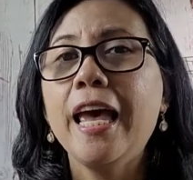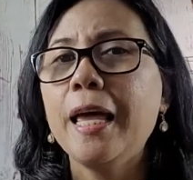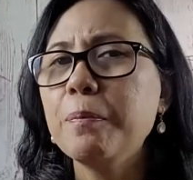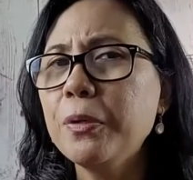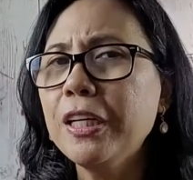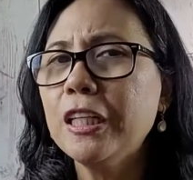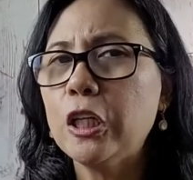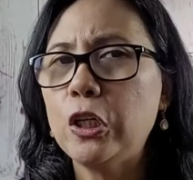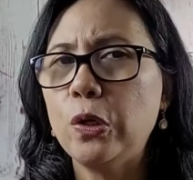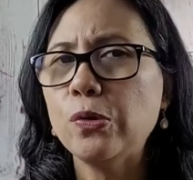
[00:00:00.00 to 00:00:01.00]
and put it
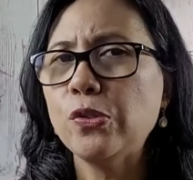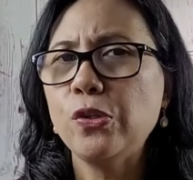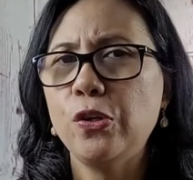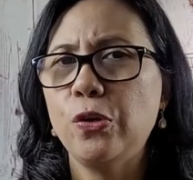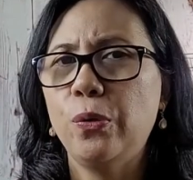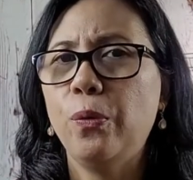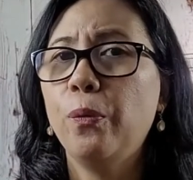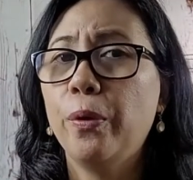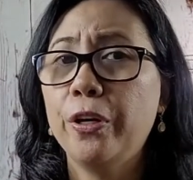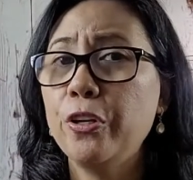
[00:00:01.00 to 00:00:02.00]
close to you
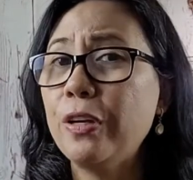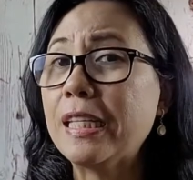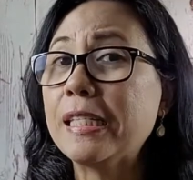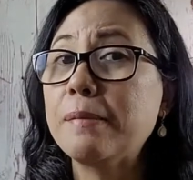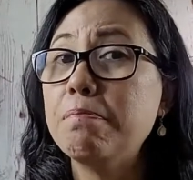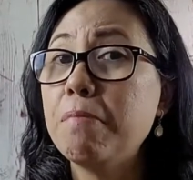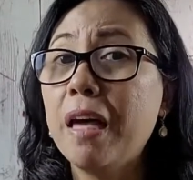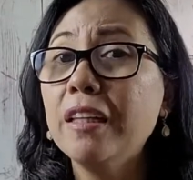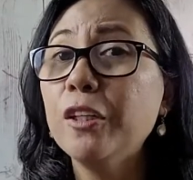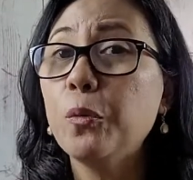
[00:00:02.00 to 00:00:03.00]
where you can
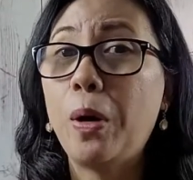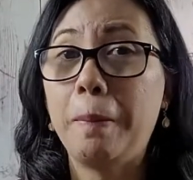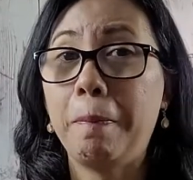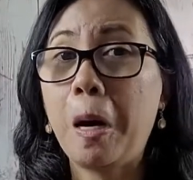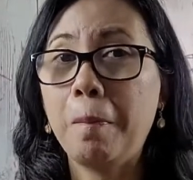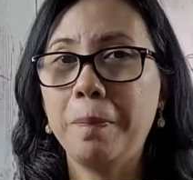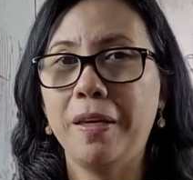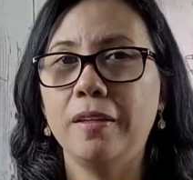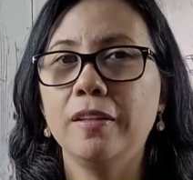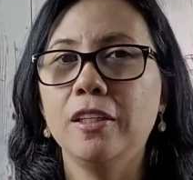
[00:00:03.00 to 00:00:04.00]
smell it while
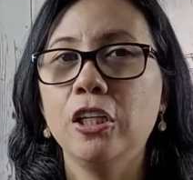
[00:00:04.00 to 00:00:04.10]
pumping.